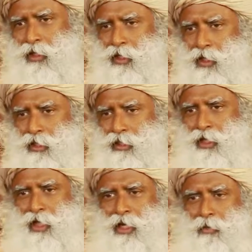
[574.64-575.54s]
he's
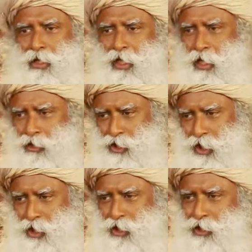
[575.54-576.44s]
an enemy
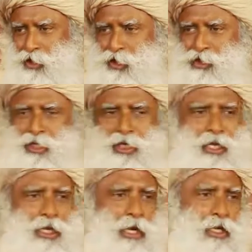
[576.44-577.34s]
agent, he
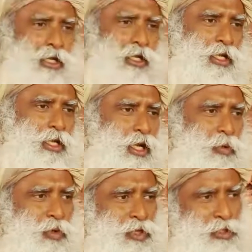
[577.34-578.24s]
suddenly landed
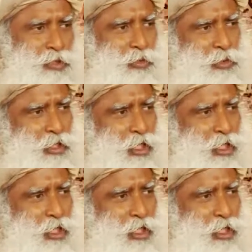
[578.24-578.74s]
here, what is he doing